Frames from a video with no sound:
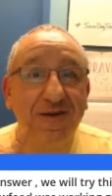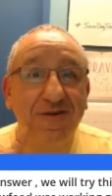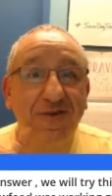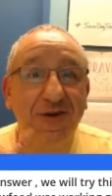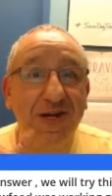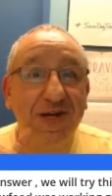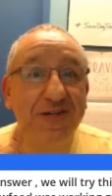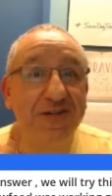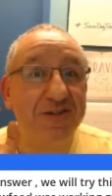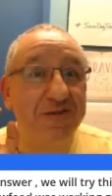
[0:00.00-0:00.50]

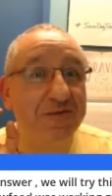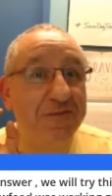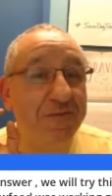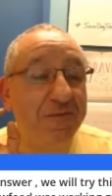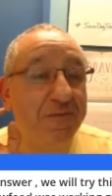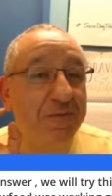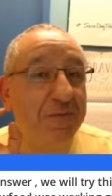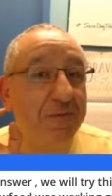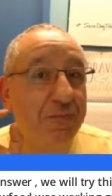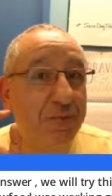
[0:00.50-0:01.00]
Rex
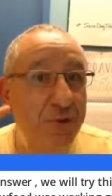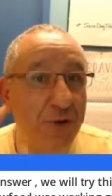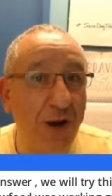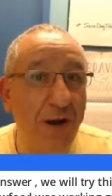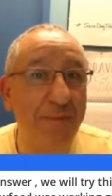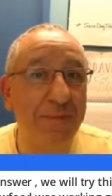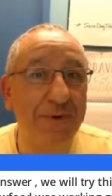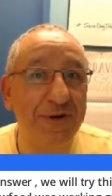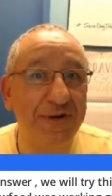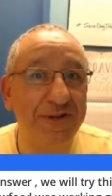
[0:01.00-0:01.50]

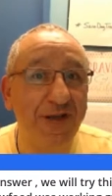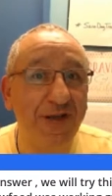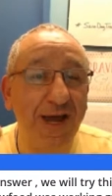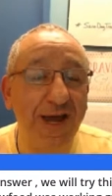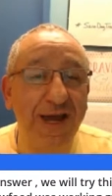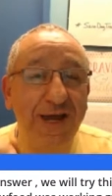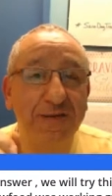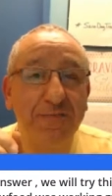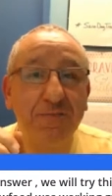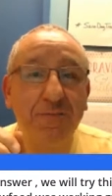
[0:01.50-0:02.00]
proper
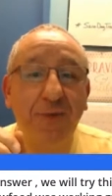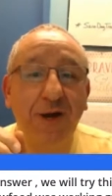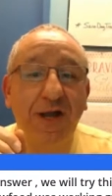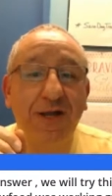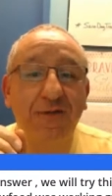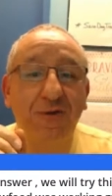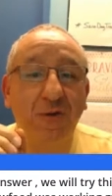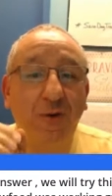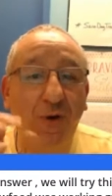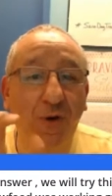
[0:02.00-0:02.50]
diet,
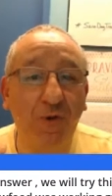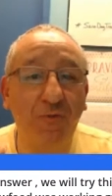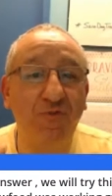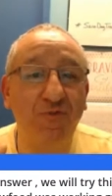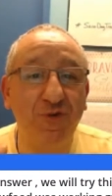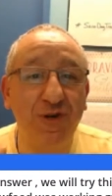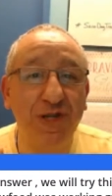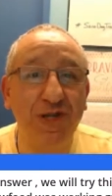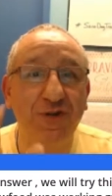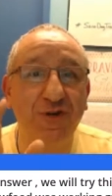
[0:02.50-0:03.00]
but
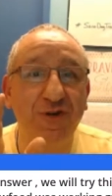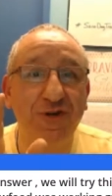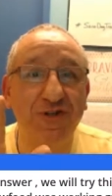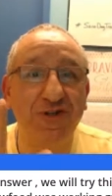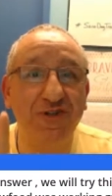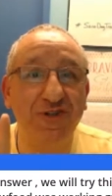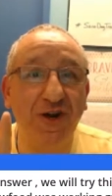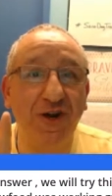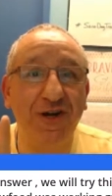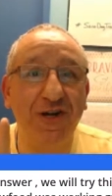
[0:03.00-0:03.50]
hopefully you're
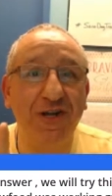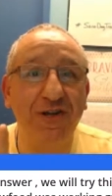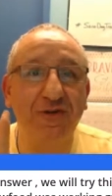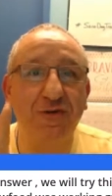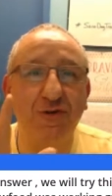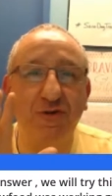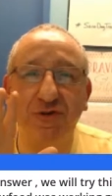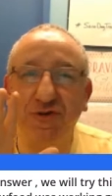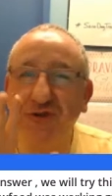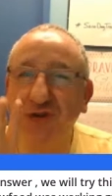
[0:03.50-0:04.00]
starting
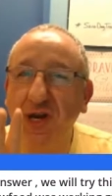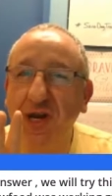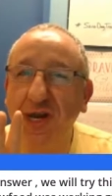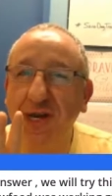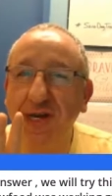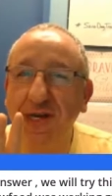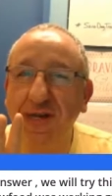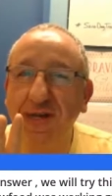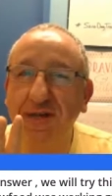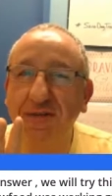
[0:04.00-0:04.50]
to
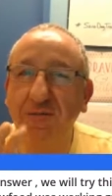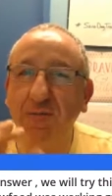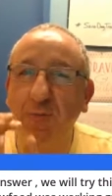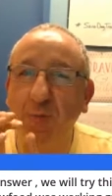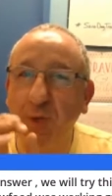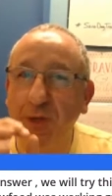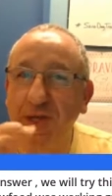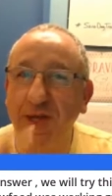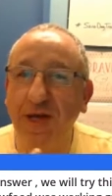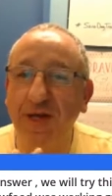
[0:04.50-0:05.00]
train it
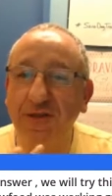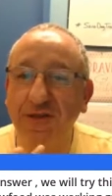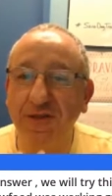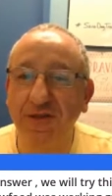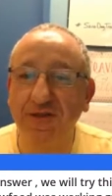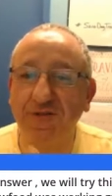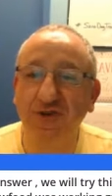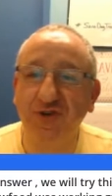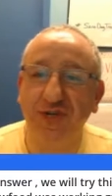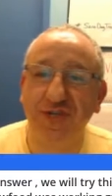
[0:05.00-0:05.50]
without the
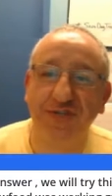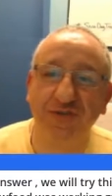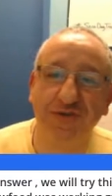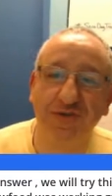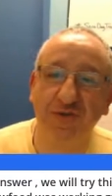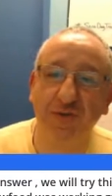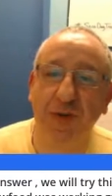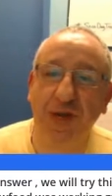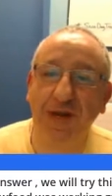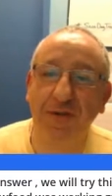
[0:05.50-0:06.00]
treats
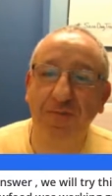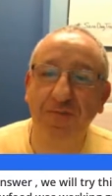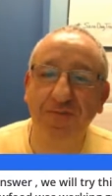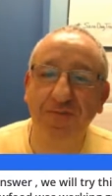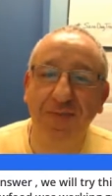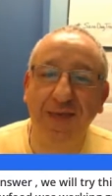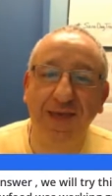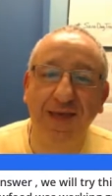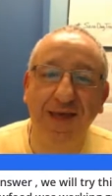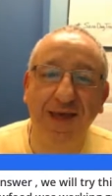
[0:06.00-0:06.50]
as well.
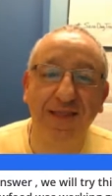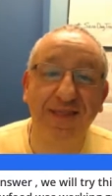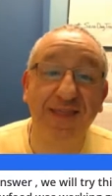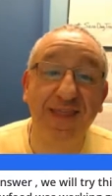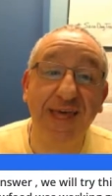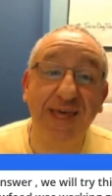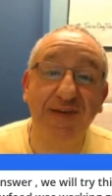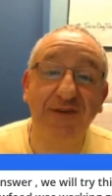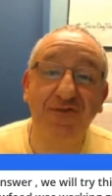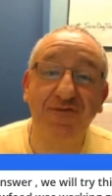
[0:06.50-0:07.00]
And
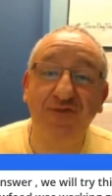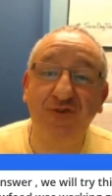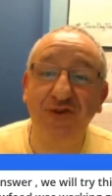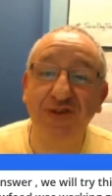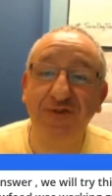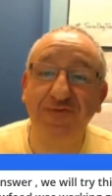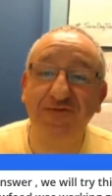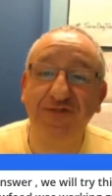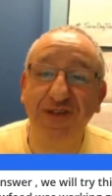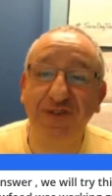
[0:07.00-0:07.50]
thank you for
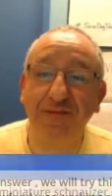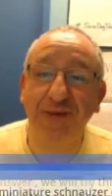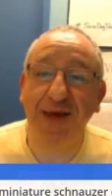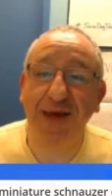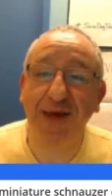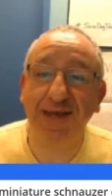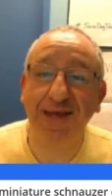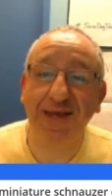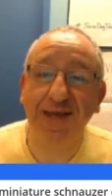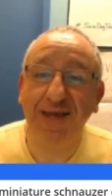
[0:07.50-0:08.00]
the
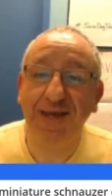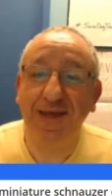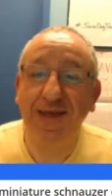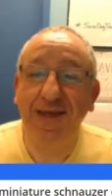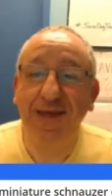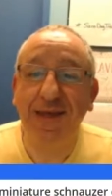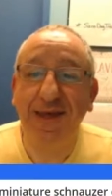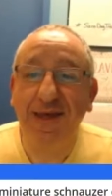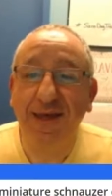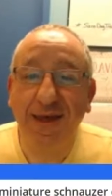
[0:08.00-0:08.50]
feedback.
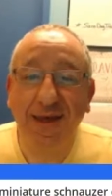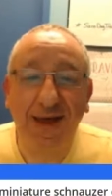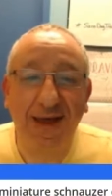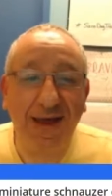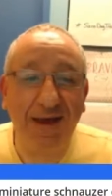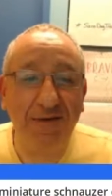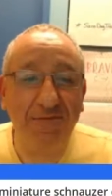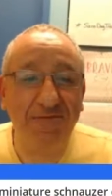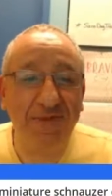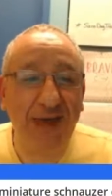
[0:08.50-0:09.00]

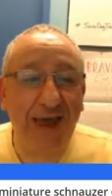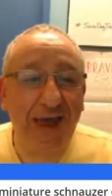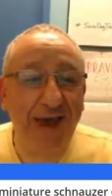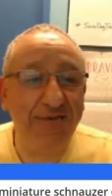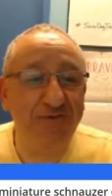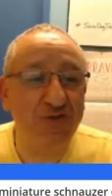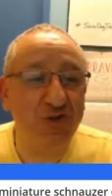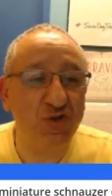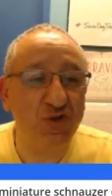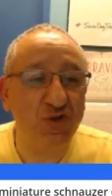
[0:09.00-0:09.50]
Uh, we
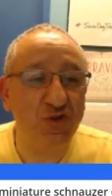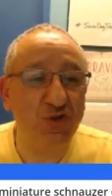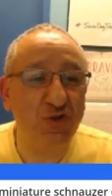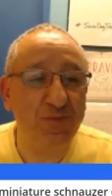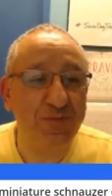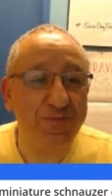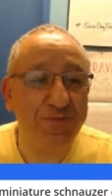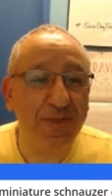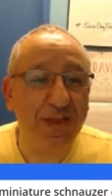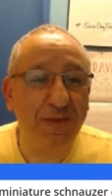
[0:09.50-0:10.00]
have Juju.